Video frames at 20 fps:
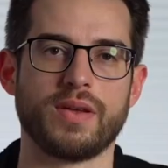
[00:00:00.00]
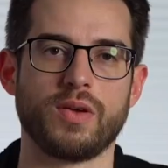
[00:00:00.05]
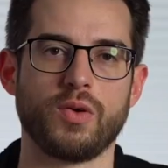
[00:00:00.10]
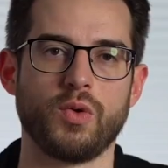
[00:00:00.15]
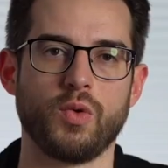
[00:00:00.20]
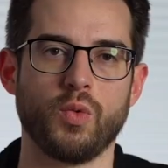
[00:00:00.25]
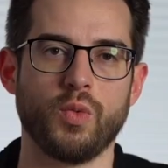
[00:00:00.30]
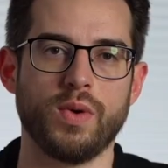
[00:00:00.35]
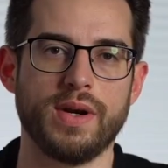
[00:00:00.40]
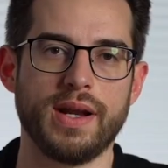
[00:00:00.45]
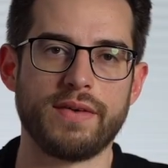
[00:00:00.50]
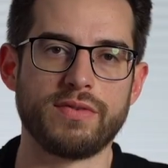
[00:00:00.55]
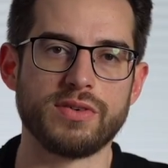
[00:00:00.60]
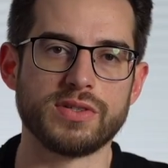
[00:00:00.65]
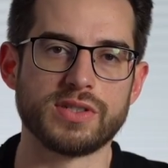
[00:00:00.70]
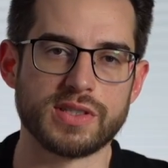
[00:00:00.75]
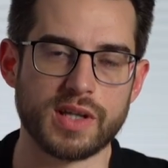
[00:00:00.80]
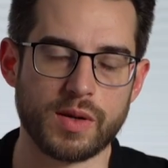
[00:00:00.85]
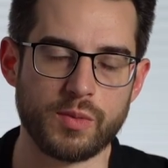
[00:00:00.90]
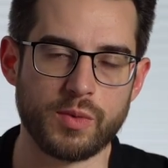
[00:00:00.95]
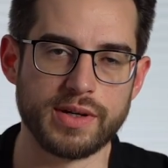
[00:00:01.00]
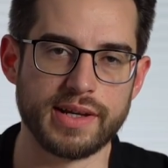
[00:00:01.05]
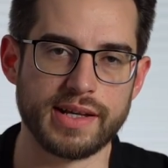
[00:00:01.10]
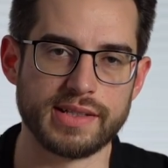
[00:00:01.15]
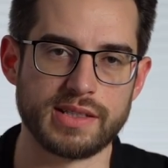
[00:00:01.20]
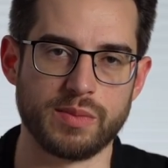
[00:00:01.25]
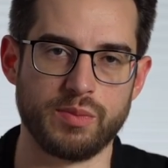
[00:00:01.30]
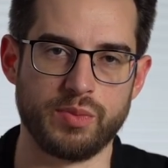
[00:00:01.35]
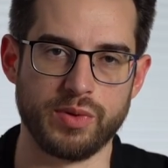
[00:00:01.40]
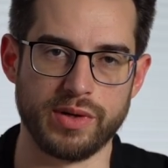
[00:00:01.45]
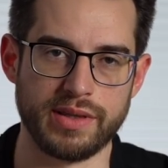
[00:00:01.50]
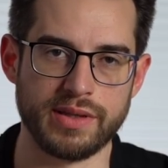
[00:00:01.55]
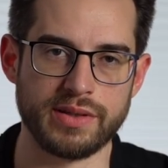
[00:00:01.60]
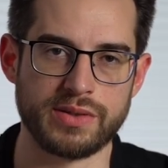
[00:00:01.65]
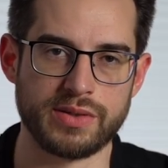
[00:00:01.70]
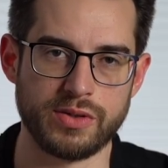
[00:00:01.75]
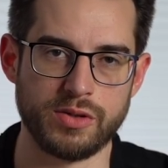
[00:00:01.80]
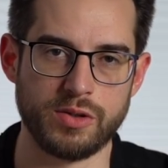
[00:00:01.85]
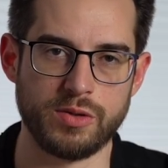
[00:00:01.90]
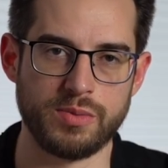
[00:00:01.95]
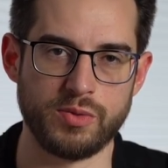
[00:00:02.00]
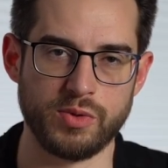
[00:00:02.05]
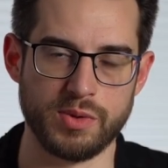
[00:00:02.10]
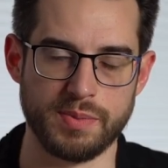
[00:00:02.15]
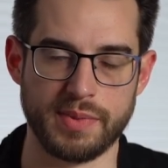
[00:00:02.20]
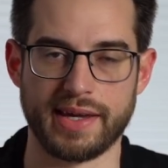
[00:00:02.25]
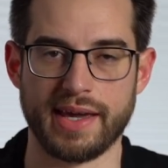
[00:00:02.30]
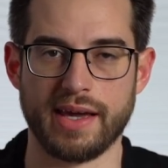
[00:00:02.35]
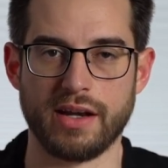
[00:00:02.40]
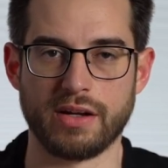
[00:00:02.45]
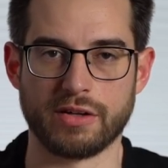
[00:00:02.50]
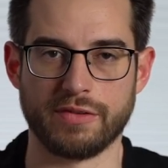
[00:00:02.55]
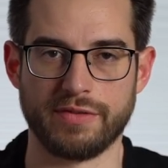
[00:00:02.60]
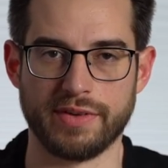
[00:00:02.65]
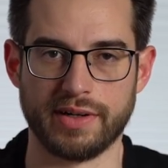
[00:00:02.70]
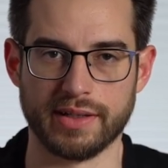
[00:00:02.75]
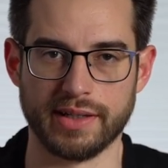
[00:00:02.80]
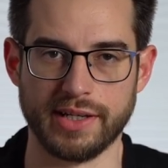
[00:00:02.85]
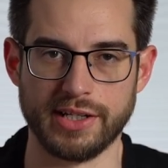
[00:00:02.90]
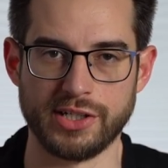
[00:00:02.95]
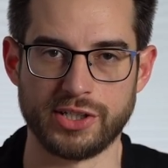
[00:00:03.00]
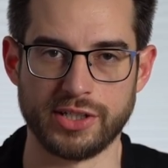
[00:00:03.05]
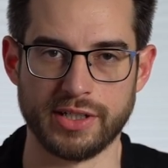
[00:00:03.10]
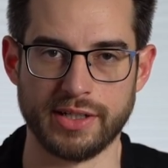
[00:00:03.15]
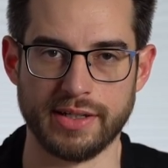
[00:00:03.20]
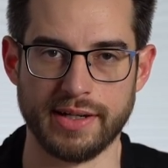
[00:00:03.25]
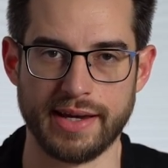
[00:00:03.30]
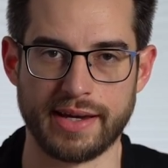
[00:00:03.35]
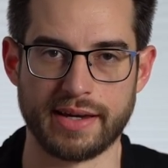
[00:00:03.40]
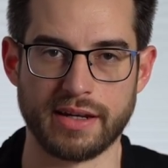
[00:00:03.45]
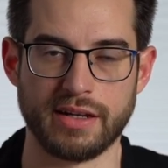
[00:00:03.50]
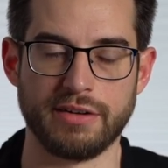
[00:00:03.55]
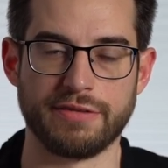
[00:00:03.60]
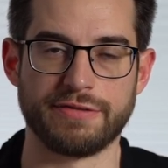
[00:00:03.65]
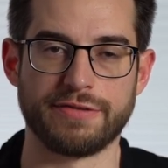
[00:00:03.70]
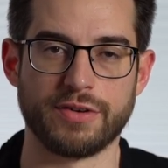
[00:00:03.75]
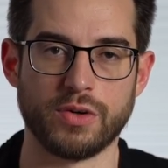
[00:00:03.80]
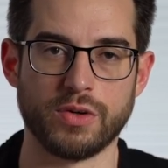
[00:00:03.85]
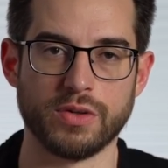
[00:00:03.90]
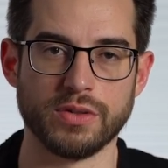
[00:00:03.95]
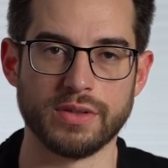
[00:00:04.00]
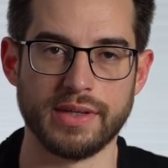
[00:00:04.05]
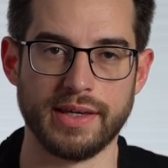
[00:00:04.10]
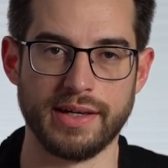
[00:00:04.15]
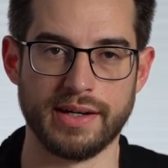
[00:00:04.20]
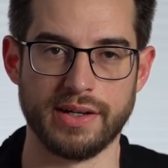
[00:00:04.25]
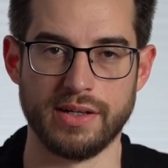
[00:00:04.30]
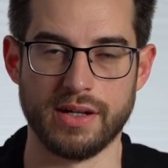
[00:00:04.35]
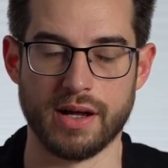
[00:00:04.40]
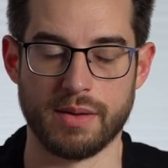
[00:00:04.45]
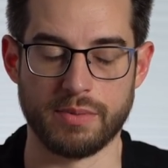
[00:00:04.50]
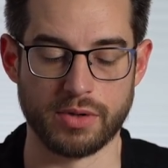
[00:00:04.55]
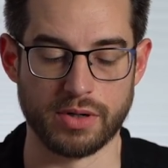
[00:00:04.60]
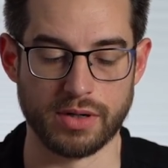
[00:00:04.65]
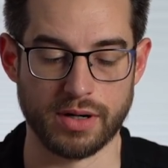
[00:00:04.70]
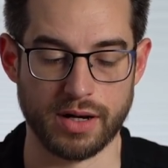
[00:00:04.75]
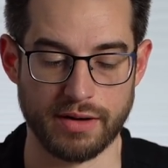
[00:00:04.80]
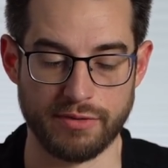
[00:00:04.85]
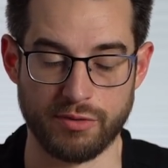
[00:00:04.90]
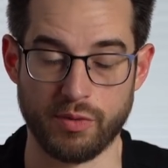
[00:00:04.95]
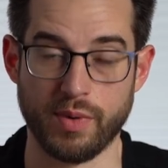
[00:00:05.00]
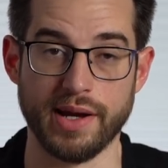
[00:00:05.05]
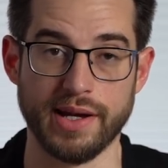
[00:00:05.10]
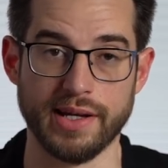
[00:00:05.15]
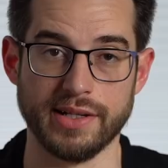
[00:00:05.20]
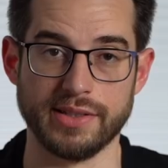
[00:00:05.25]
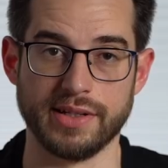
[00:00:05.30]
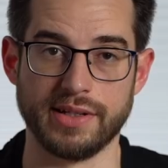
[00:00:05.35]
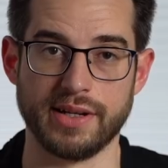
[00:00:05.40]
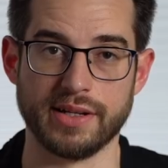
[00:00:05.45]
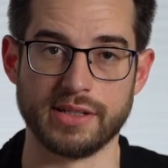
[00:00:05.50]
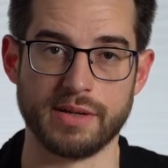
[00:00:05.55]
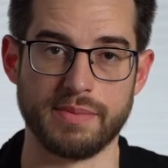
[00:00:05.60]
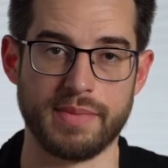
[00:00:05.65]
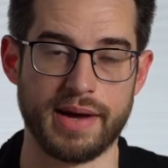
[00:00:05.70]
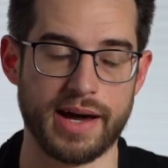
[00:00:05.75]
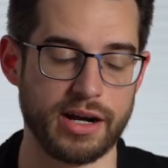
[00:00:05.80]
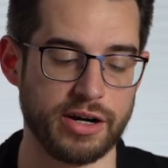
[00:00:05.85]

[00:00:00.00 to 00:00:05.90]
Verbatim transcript: Whenever someone gets a breathing tube with mechanical ventilation, it can unfold in a number of ways. It doesn't matter